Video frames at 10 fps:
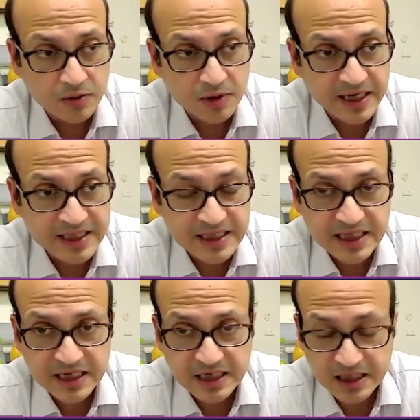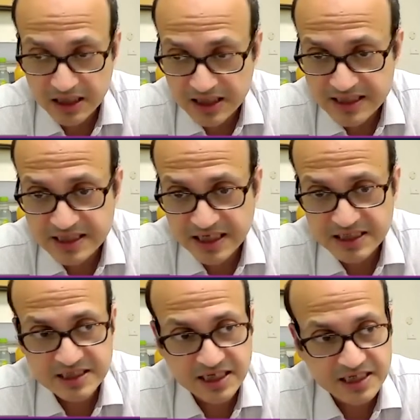In the early stage
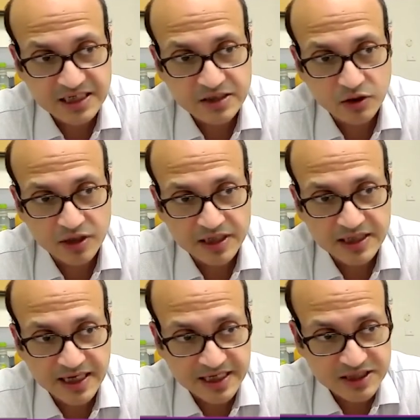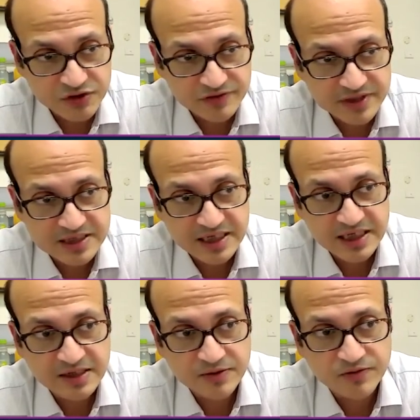setting or in the adjuvant
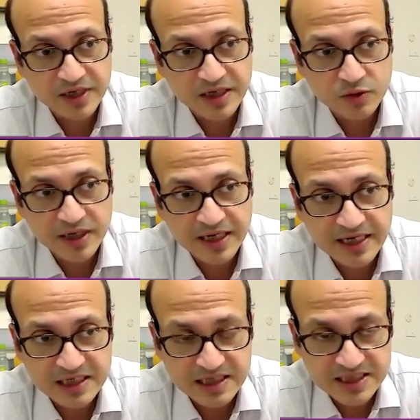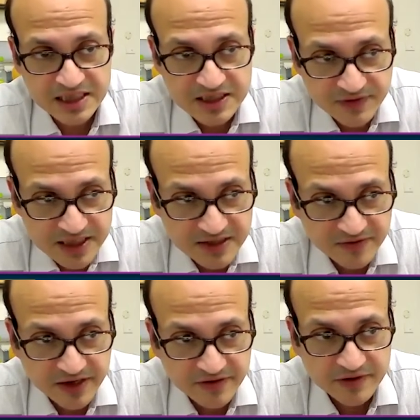setting, we are looking at disease-free
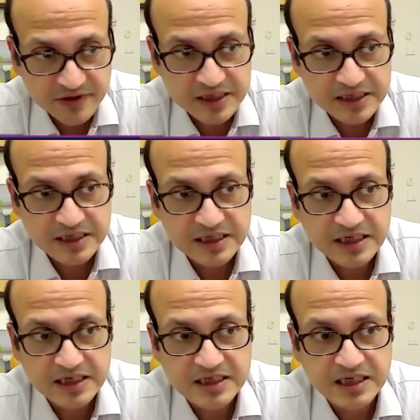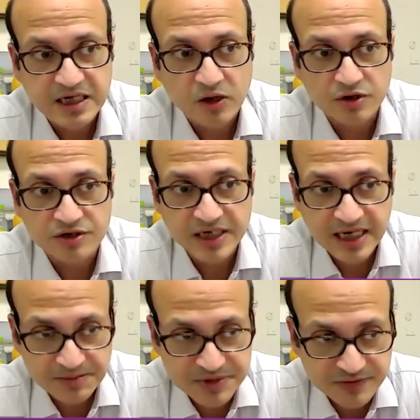survival or
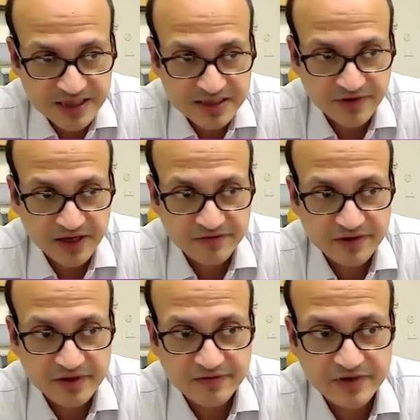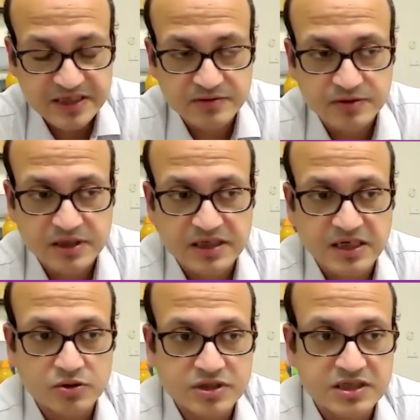relapse-free survival, which
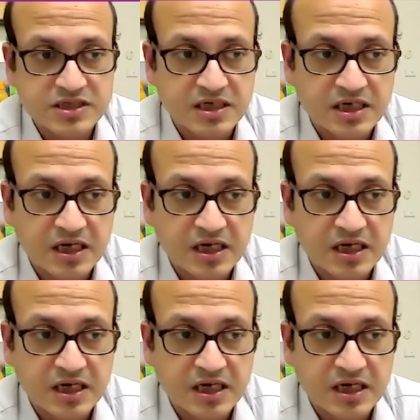denotes